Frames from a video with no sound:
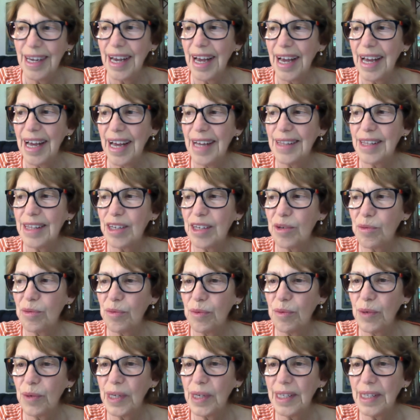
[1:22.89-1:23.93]
and that it
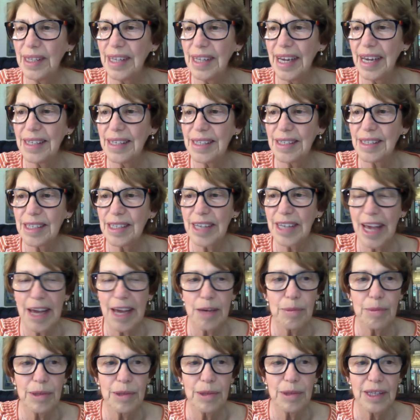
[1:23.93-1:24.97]
will land its
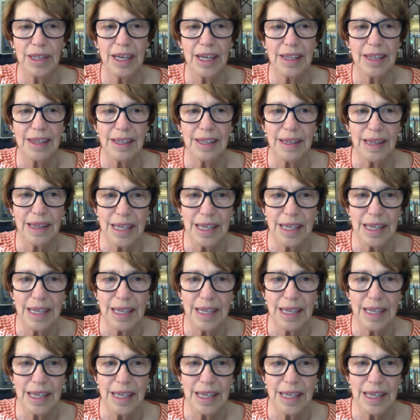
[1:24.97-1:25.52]
cable at the